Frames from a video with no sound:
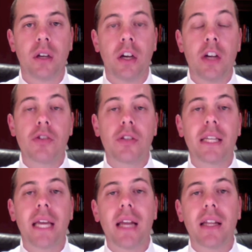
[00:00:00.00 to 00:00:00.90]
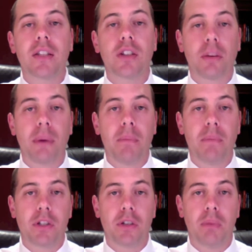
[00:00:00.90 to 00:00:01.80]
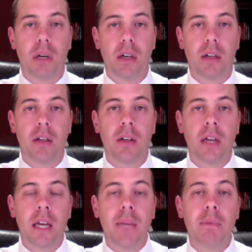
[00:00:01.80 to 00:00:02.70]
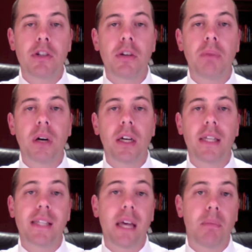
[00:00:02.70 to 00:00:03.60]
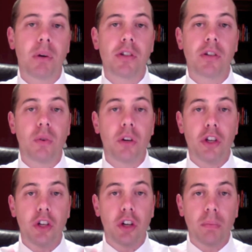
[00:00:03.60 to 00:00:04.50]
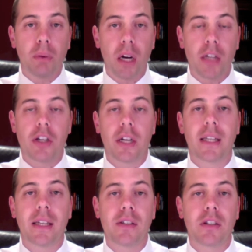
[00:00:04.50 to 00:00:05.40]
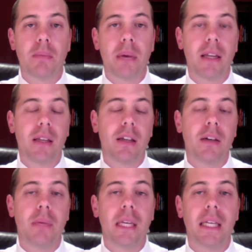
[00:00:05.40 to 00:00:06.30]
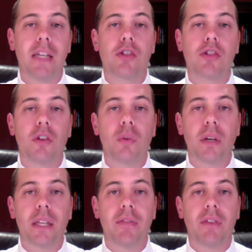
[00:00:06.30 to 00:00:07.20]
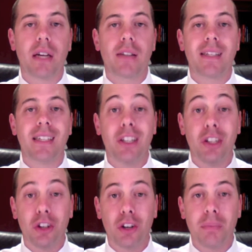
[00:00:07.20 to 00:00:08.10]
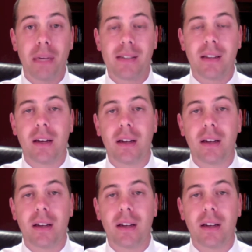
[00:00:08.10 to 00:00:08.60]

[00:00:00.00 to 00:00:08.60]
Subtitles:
So today I'd like to talk about Mr. Bug. Mr. Bug is that person on your project that is committing software defects into your baseline.